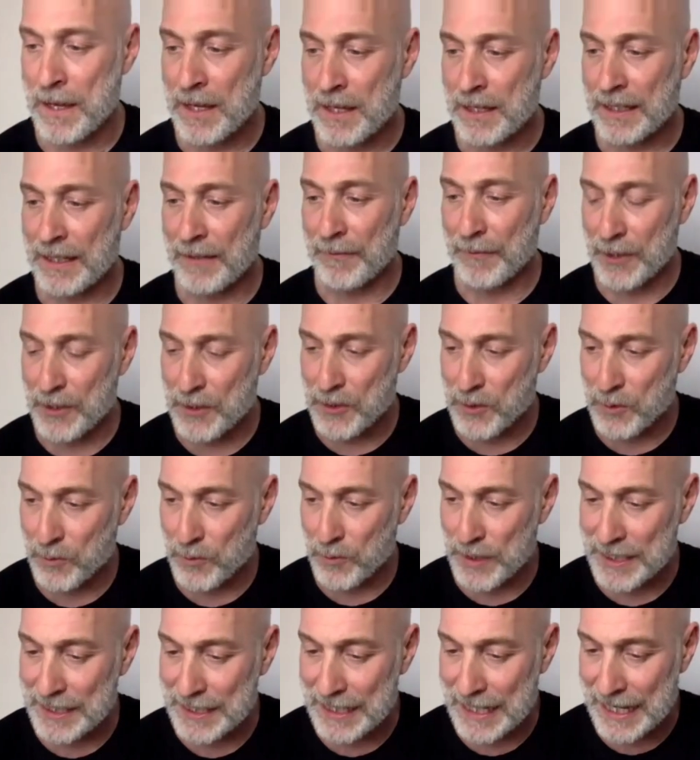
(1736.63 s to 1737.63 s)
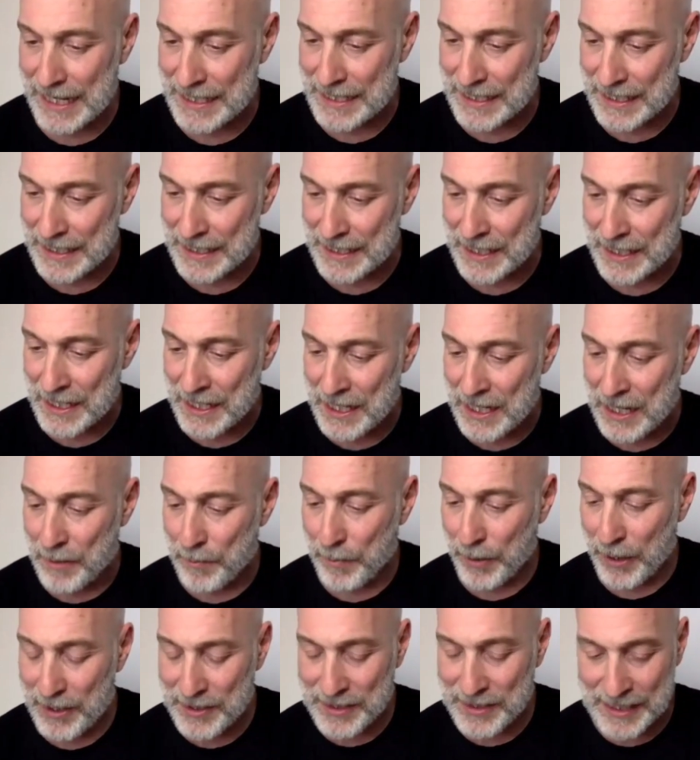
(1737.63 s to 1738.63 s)
giving us all these lessons.
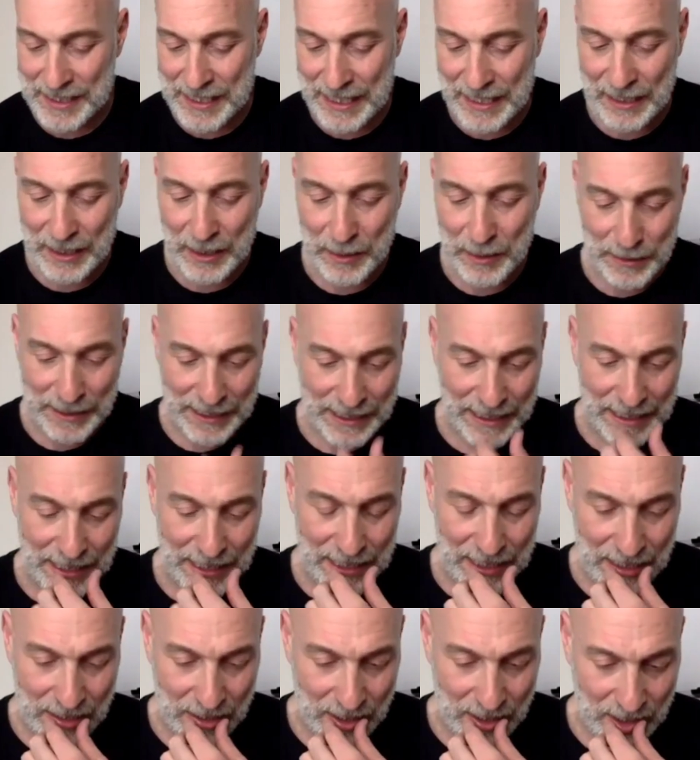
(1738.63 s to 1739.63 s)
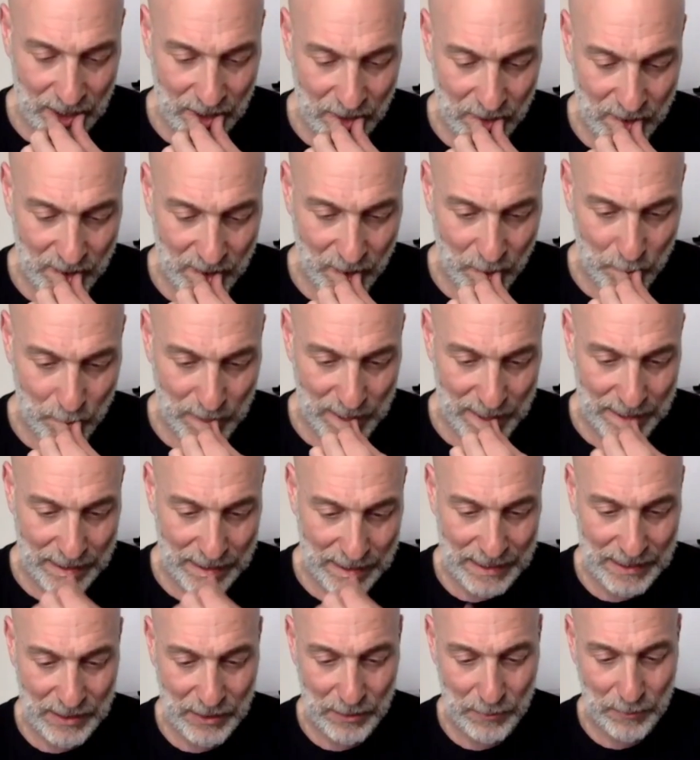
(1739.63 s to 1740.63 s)
But as I said at the beginning, there are so many
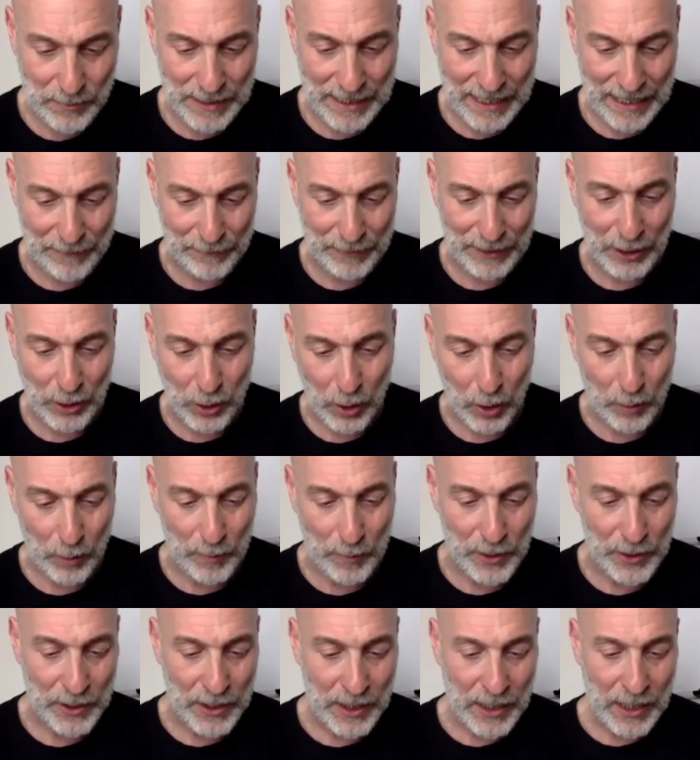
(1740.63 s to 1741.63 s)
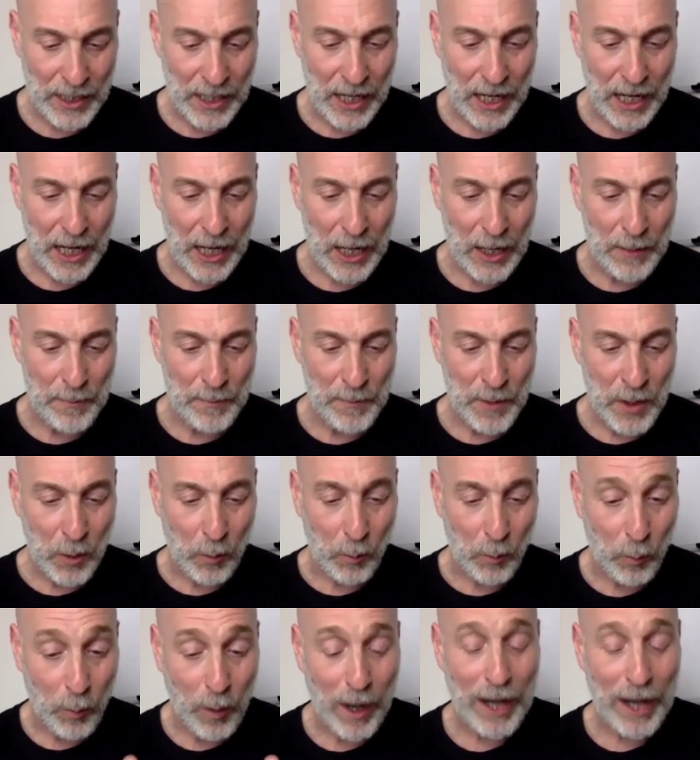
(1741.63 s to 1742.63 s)
things that we have in common.
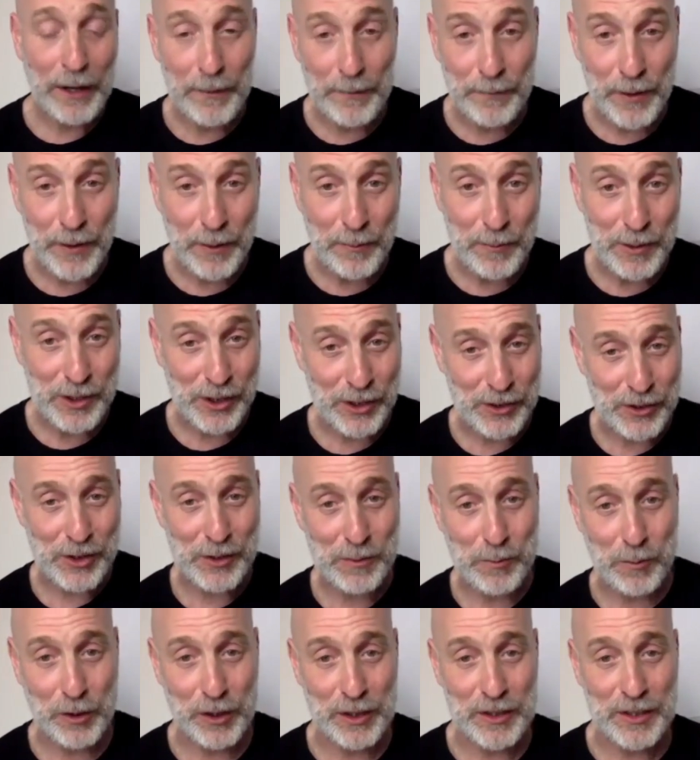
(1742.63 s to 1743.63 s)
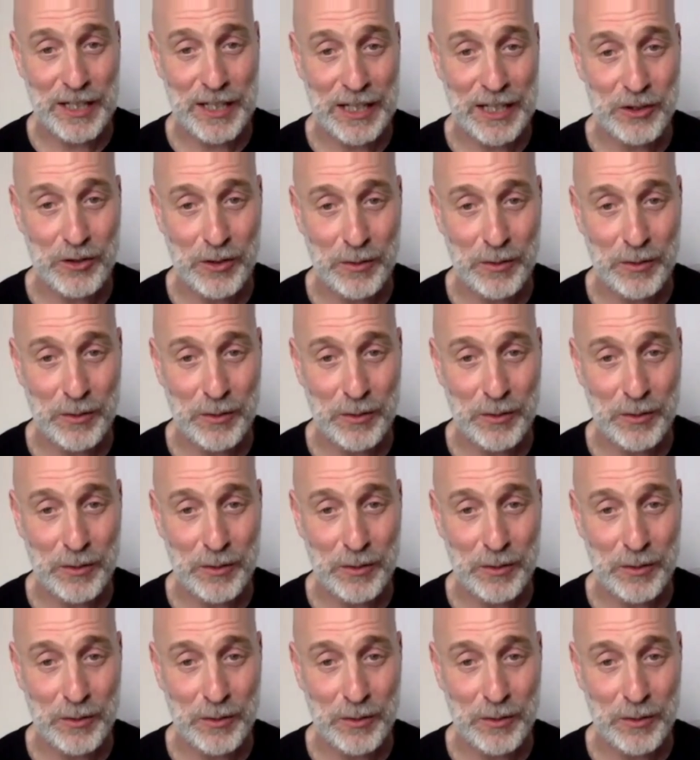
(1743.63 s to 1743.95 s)
One of them, which I just want to touch